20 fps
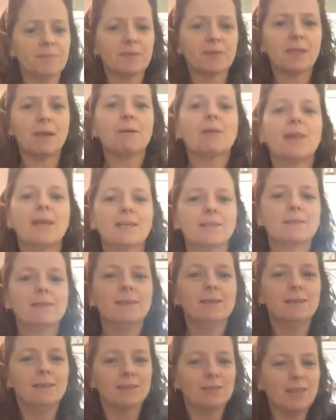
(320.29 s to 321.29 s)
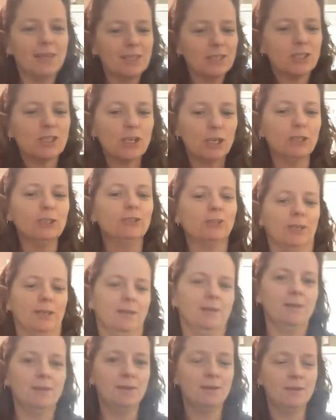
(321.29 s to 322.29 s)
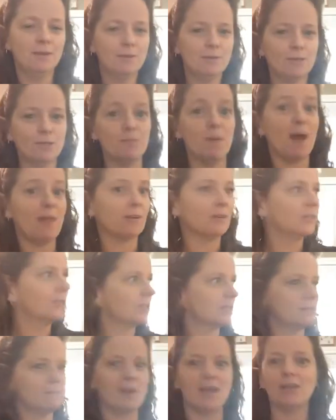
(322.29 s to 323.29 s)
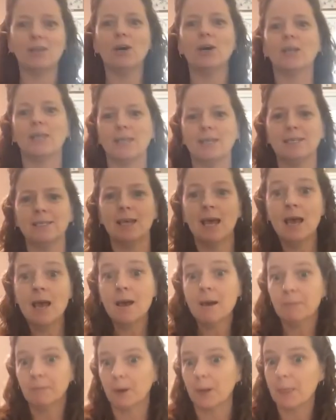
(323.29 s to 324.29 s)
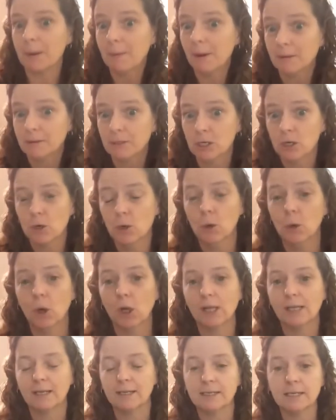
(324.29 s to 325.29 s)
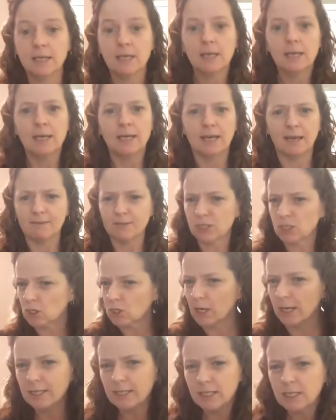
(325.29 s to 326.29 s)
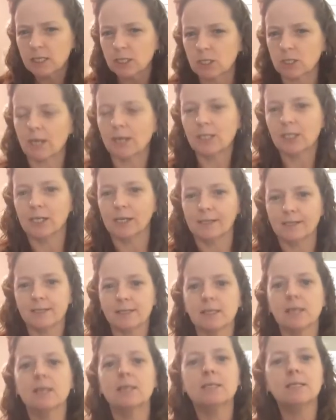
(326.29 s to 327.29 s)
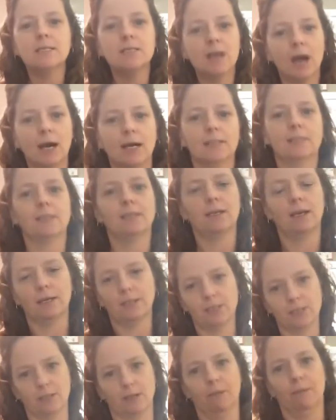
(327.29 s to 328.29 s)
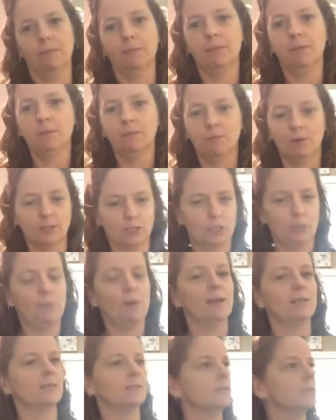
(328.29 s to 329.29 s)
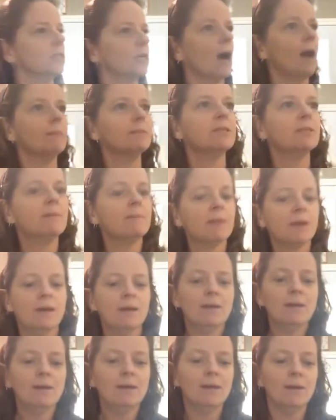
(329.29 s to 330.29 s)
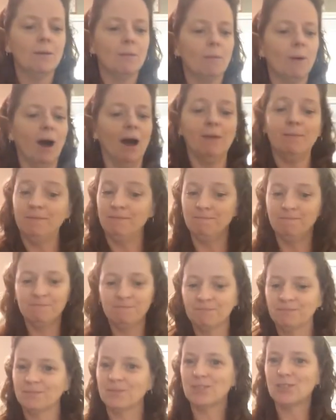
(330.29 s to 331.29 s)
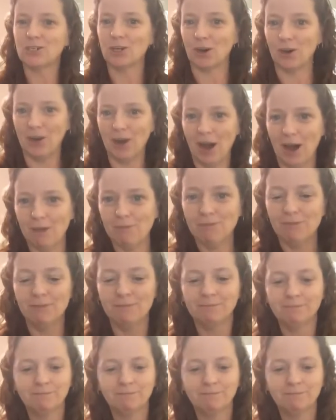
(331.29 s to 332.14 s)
They were like children whose mother just made cookies, put them out to cool, and gave strict instructions not to touch them while she went to the shops. Well, sure enough,